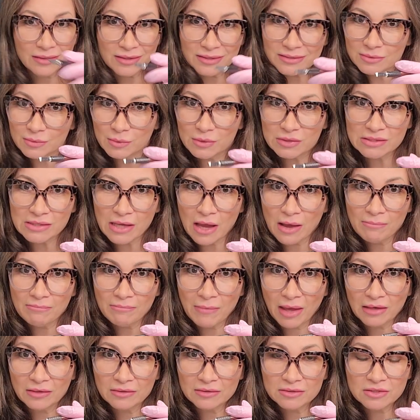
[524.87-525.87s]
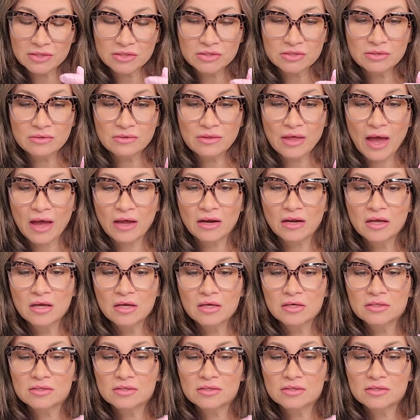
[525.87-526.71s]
This was not meant to do that.